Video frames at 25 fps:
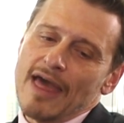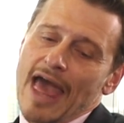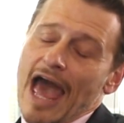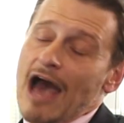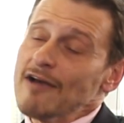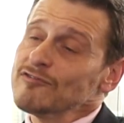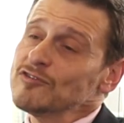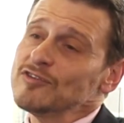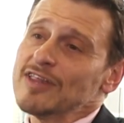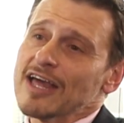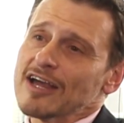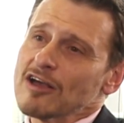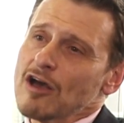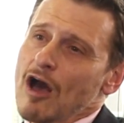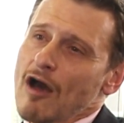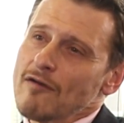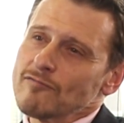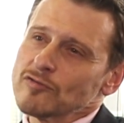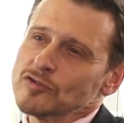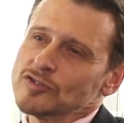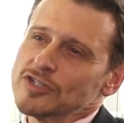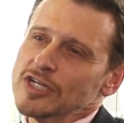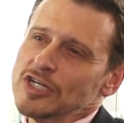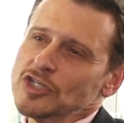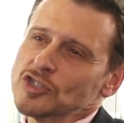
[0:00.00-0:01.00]
After that
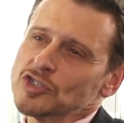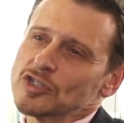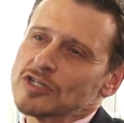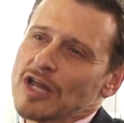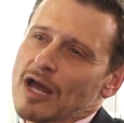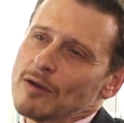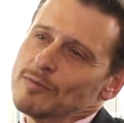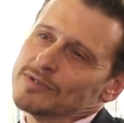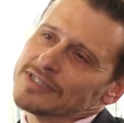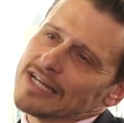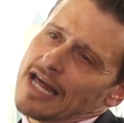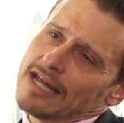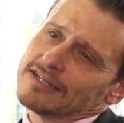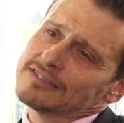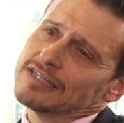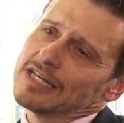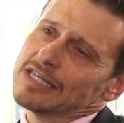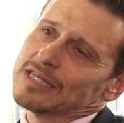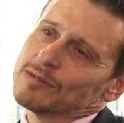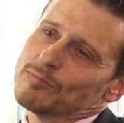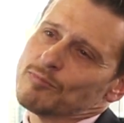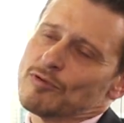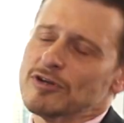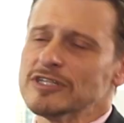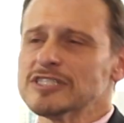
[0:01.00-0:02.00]
conversation, I was
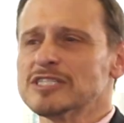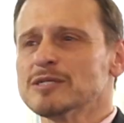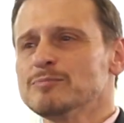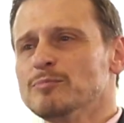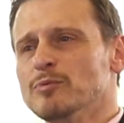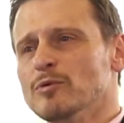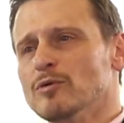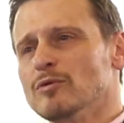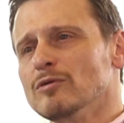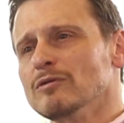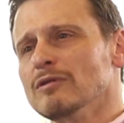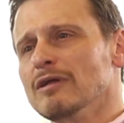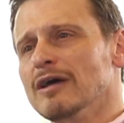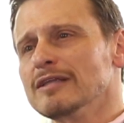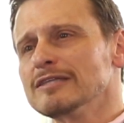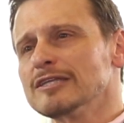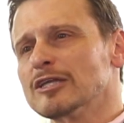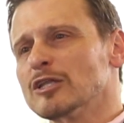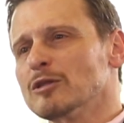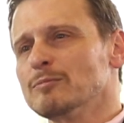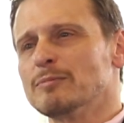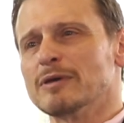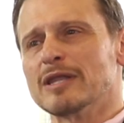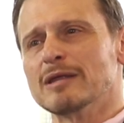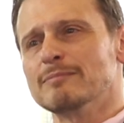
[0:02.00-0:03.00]
asking the principal a
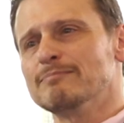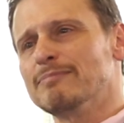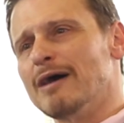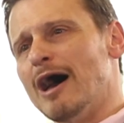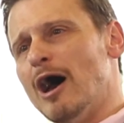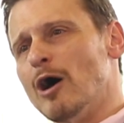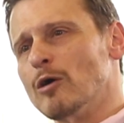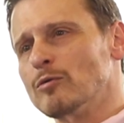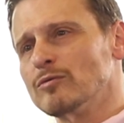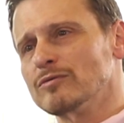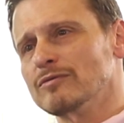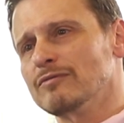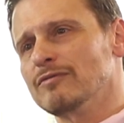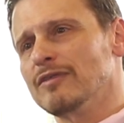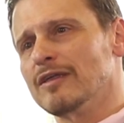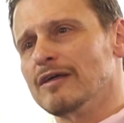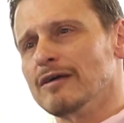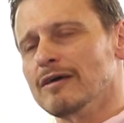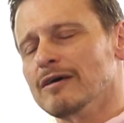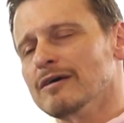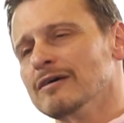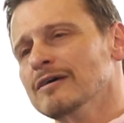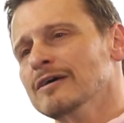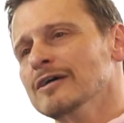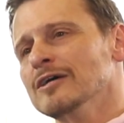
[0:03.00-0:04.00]
little bit about
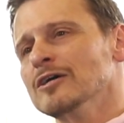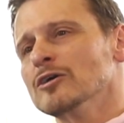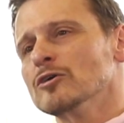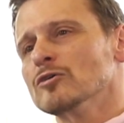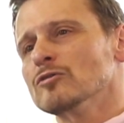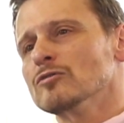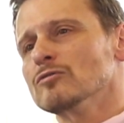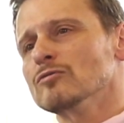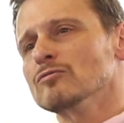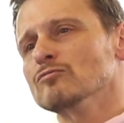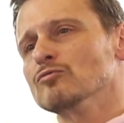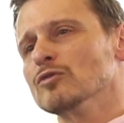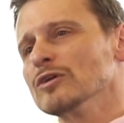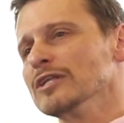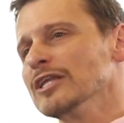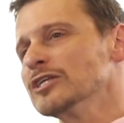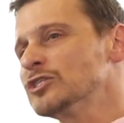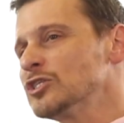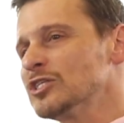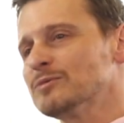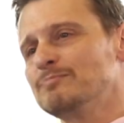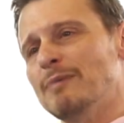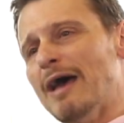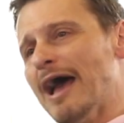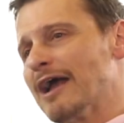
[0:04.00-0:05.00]
the
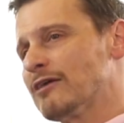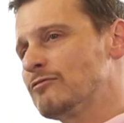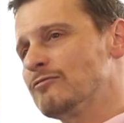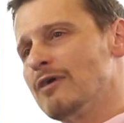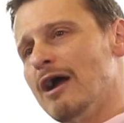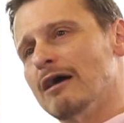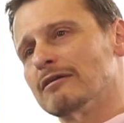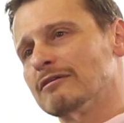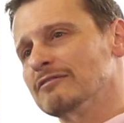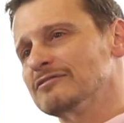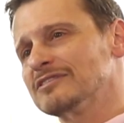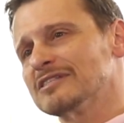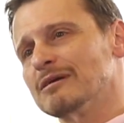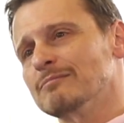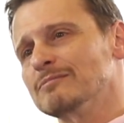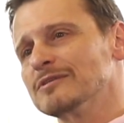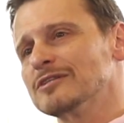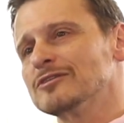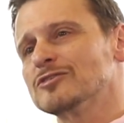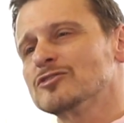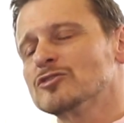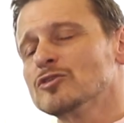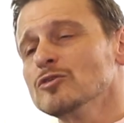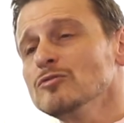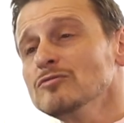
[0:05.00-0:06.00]
religious background of some
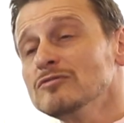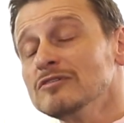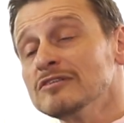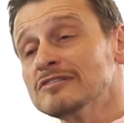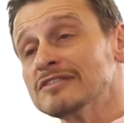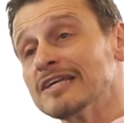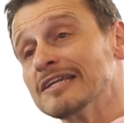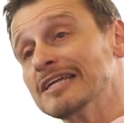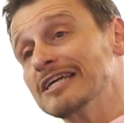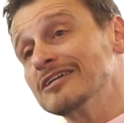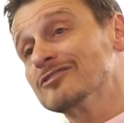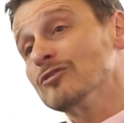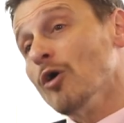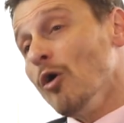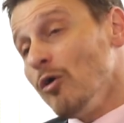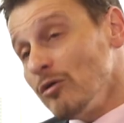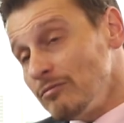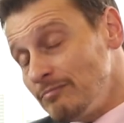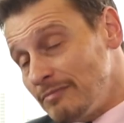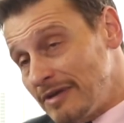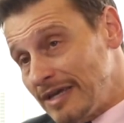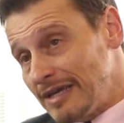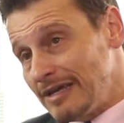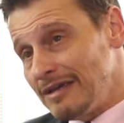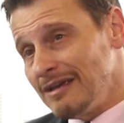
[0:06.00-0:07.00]
of the students, and he
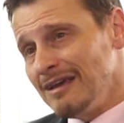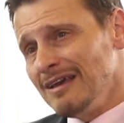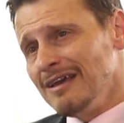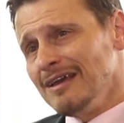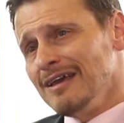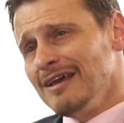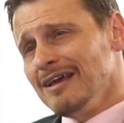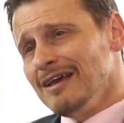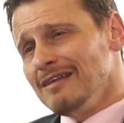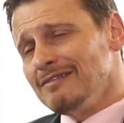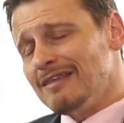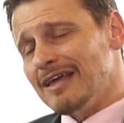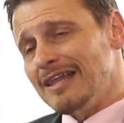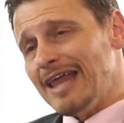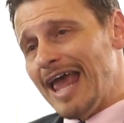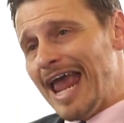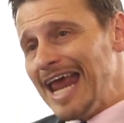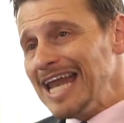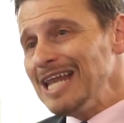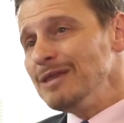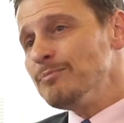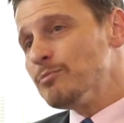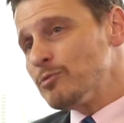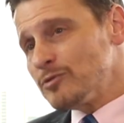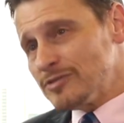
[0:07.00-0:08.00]
told me that
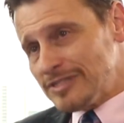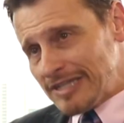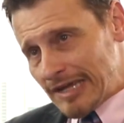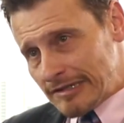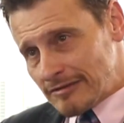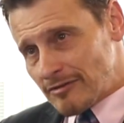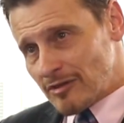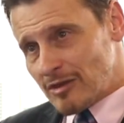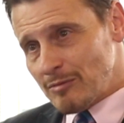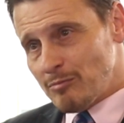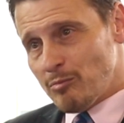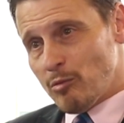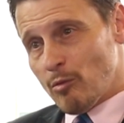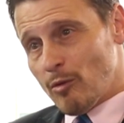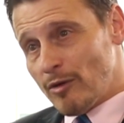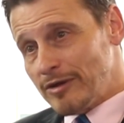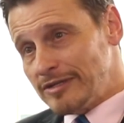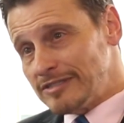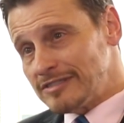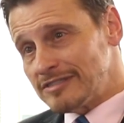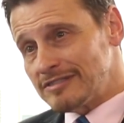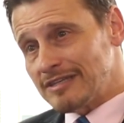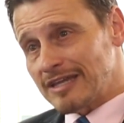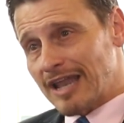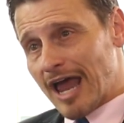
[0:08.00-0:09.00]
80% of the
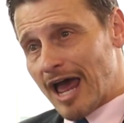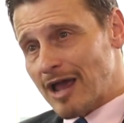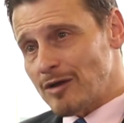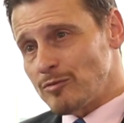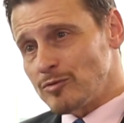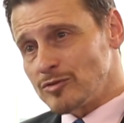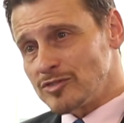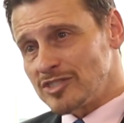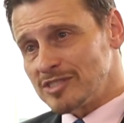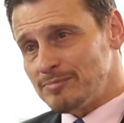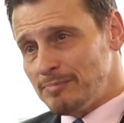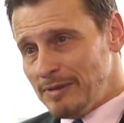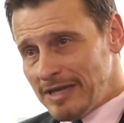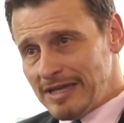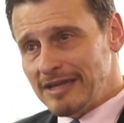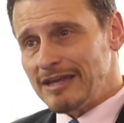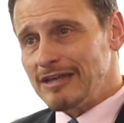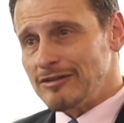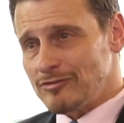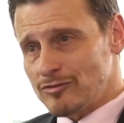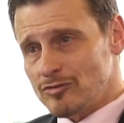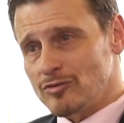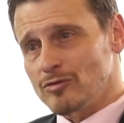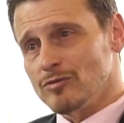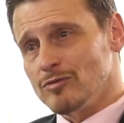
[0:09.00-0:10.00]
boys that I was
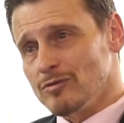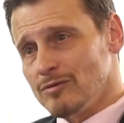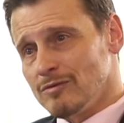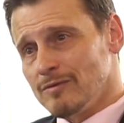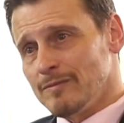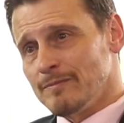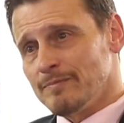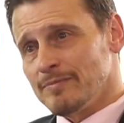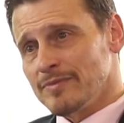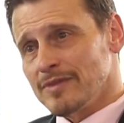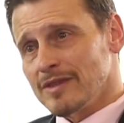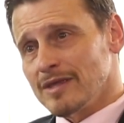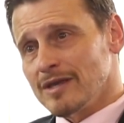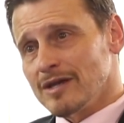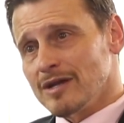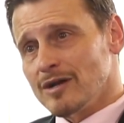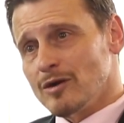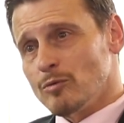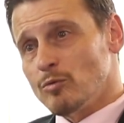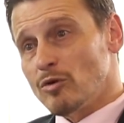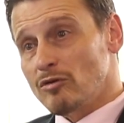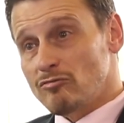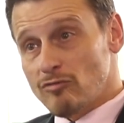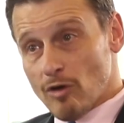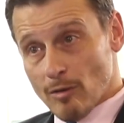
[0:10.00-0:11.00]
speaking to
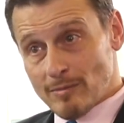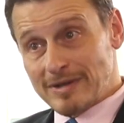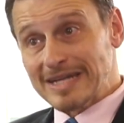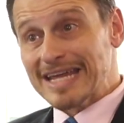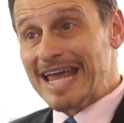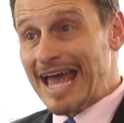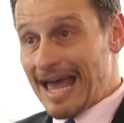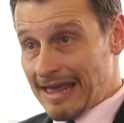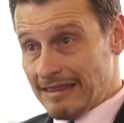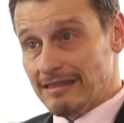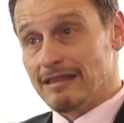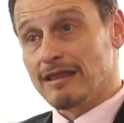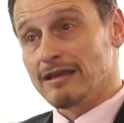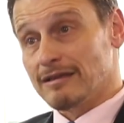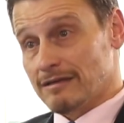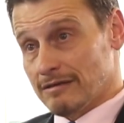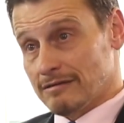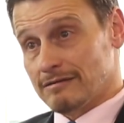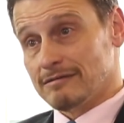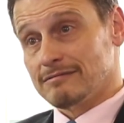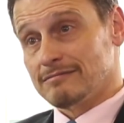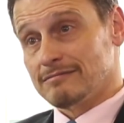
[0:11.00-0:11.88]
were Roman Catholic.